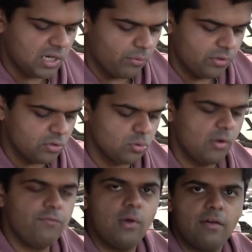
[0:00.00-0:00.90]
down there. So
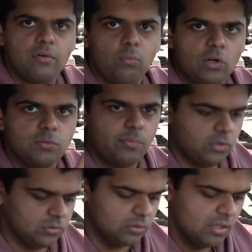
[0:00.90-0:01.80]
if you have a water
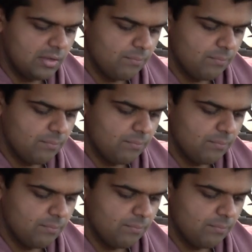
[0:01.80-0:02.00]
bottle,